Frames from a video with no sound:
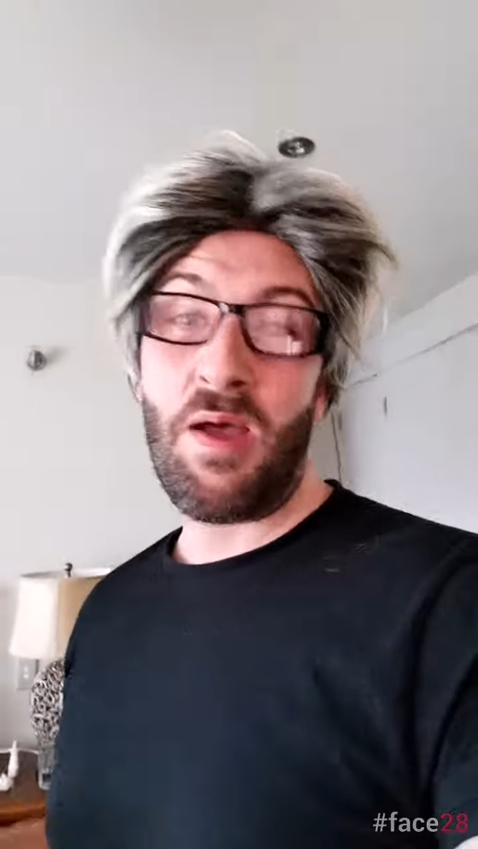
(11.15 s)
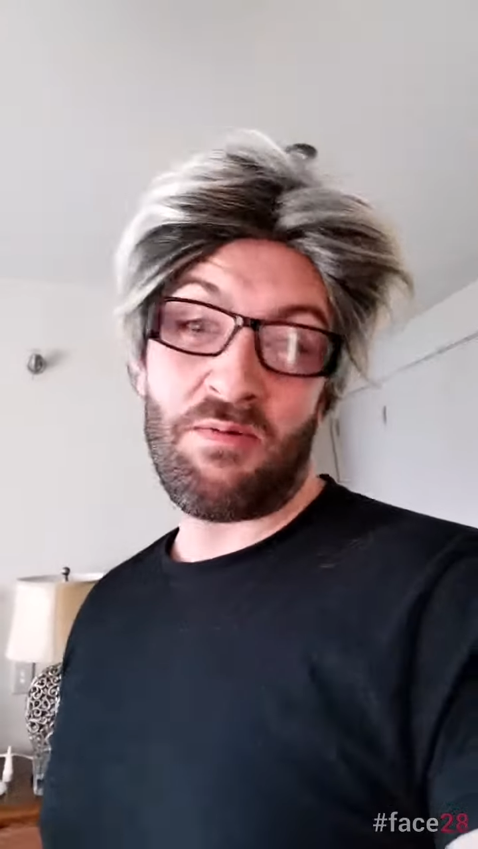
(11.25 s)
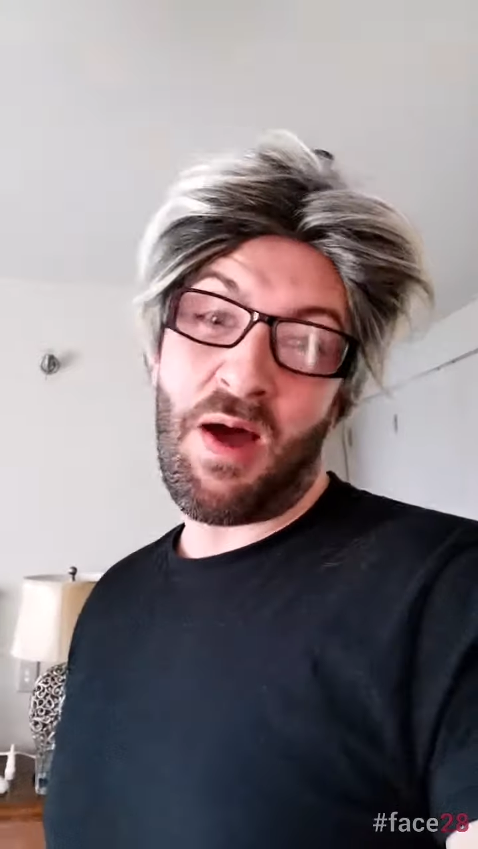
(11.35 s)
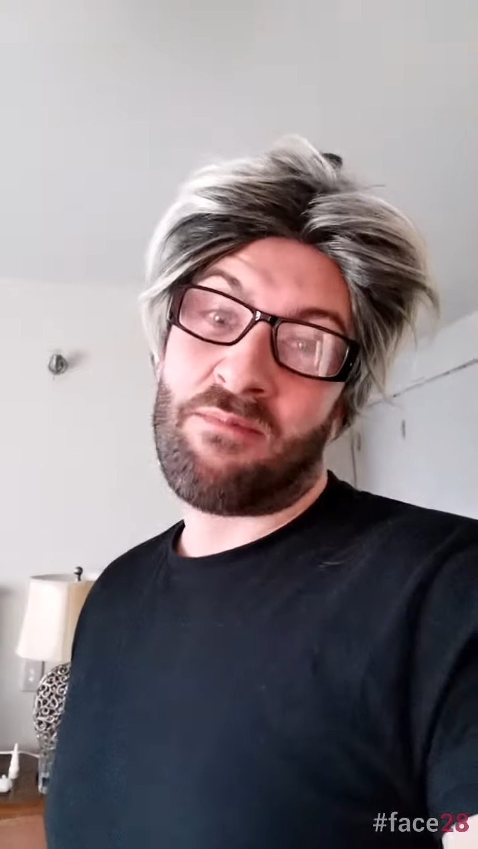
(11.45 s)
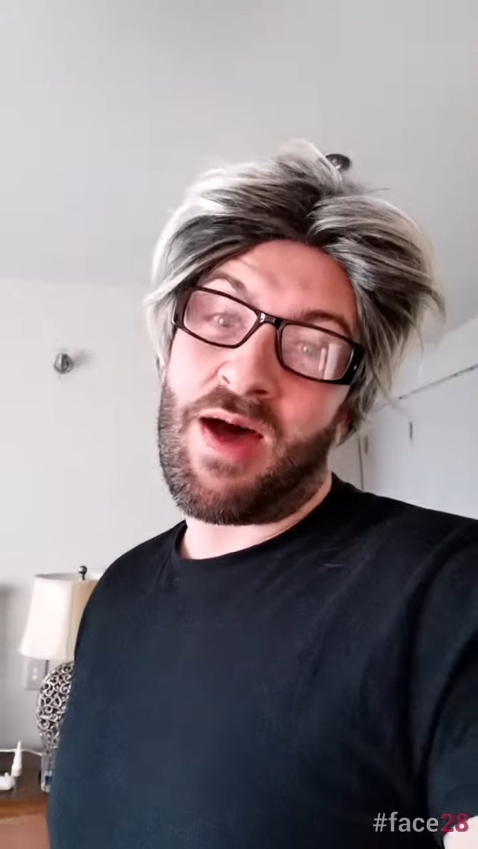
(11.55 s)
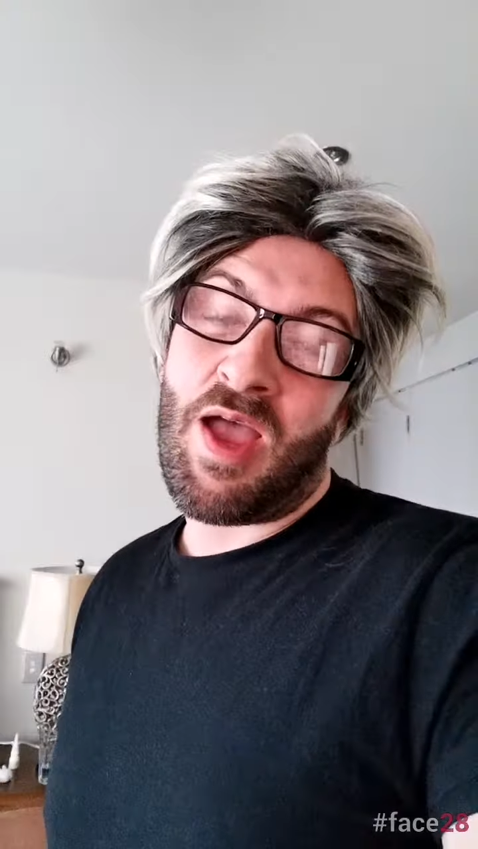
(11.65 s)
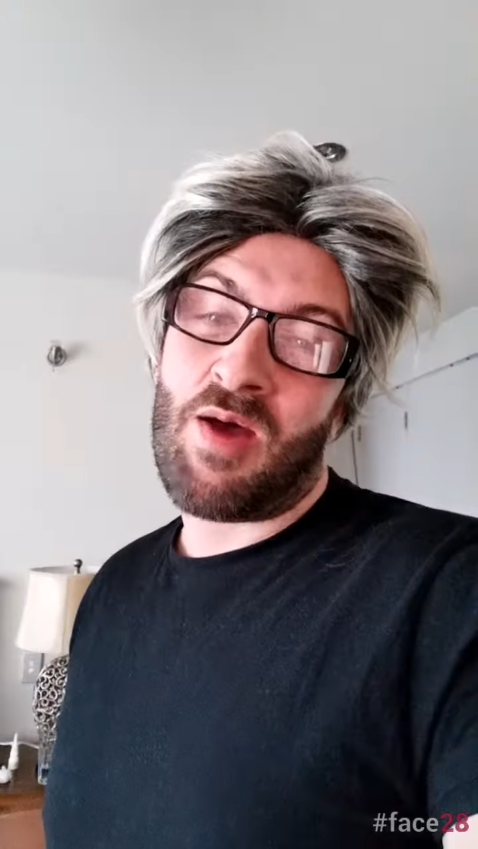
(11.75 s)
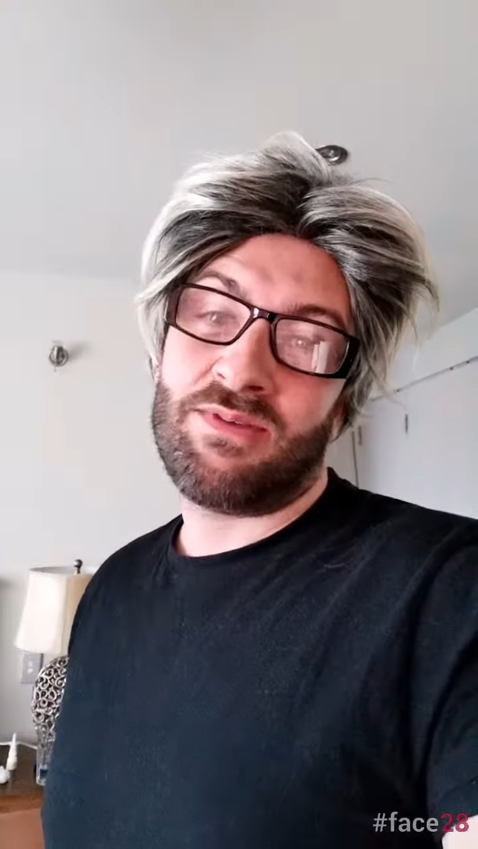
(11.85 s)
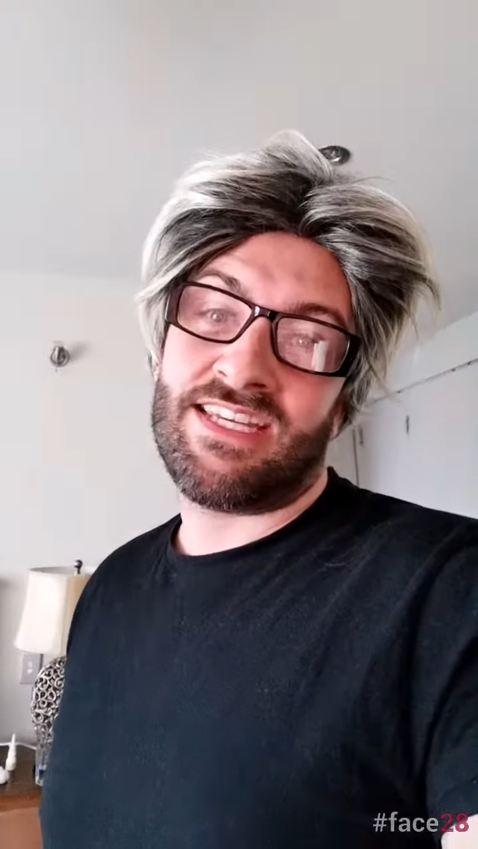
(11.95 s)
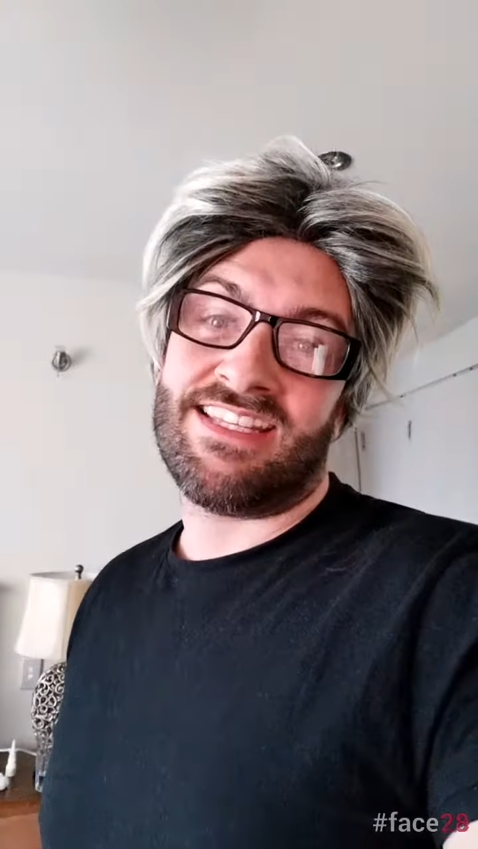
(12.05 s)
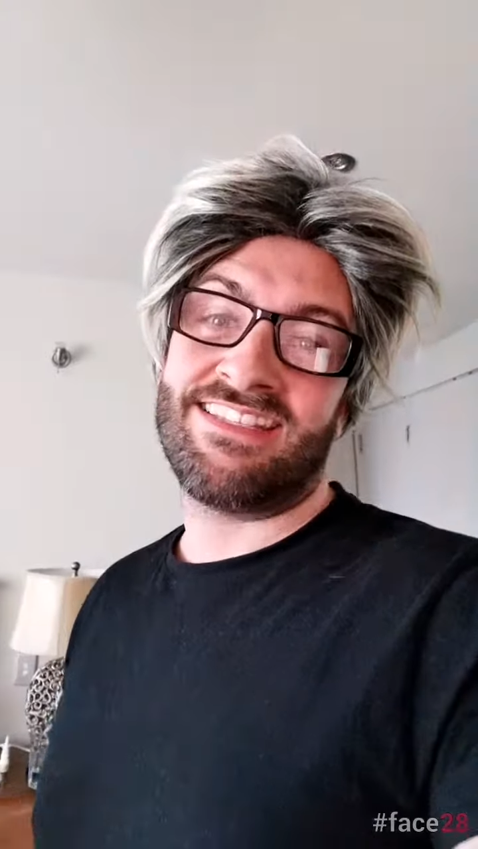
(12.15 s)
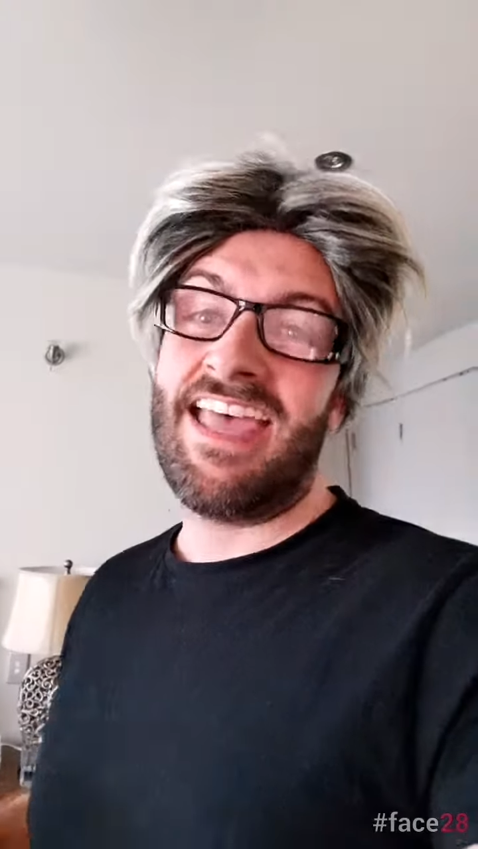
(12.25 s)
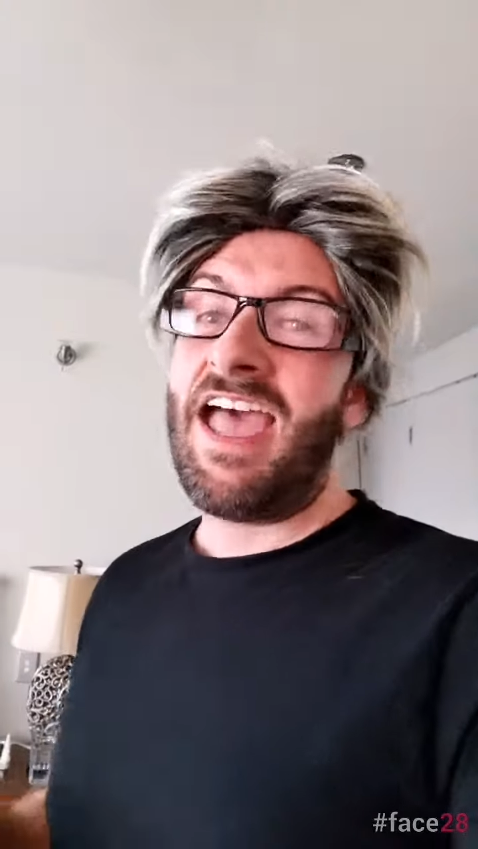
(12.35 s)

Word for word: What are my options?